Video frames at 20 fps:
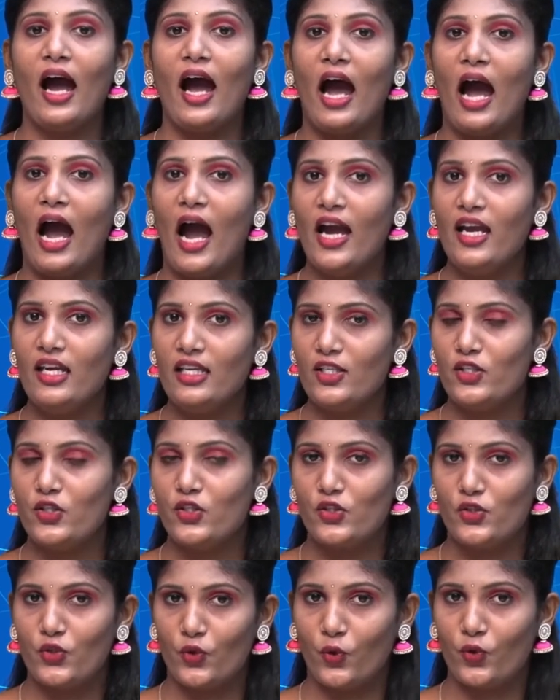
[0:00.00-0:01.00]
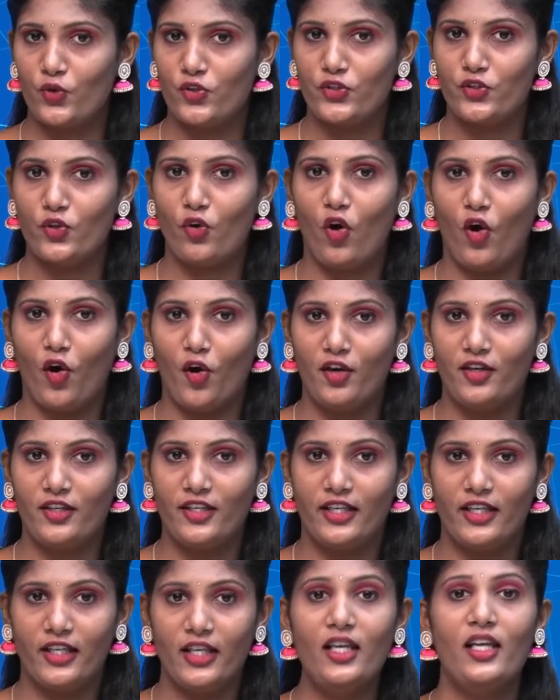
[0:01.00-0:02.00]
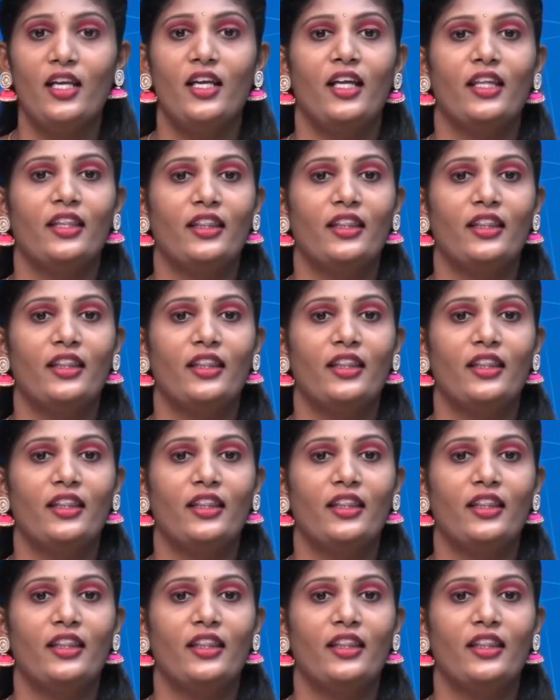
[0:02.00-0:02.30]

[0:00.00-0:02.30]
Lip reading: I told you already